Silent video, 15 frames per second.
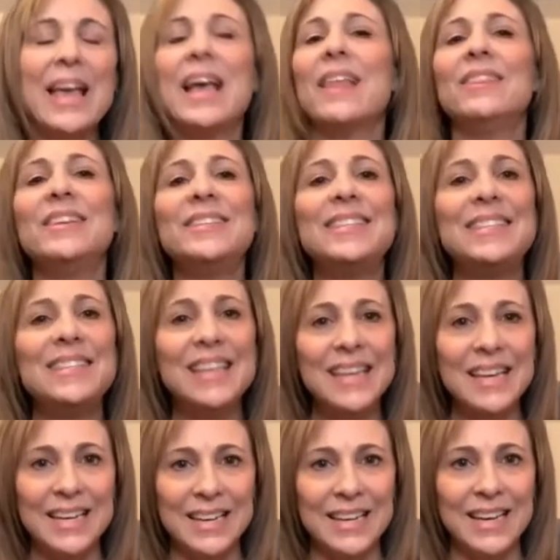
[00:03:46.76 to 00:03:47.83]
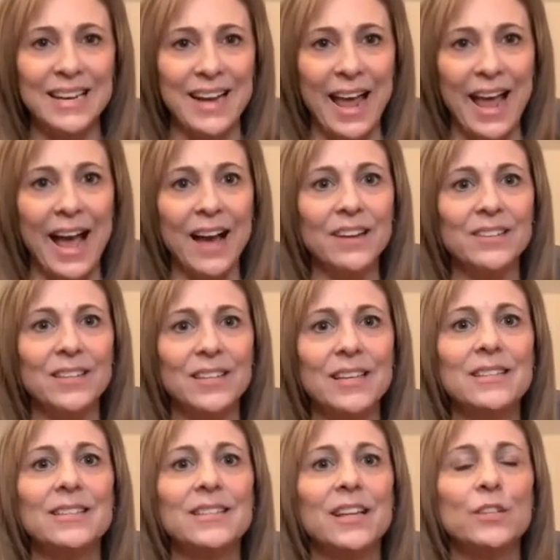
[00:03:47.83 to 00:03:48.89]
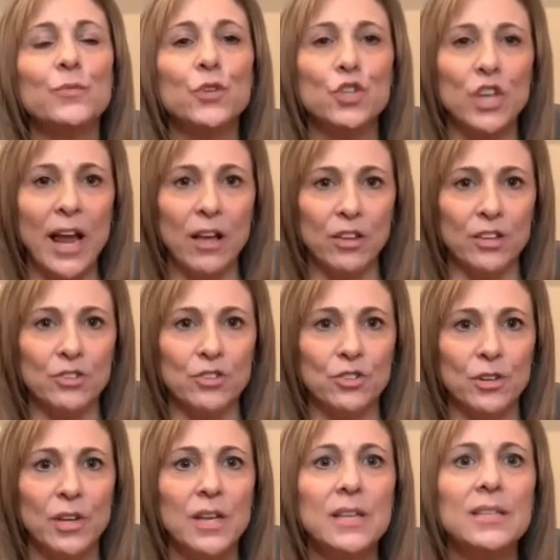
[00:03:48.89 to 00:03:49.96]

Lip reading: The C in ACT stands for challenge.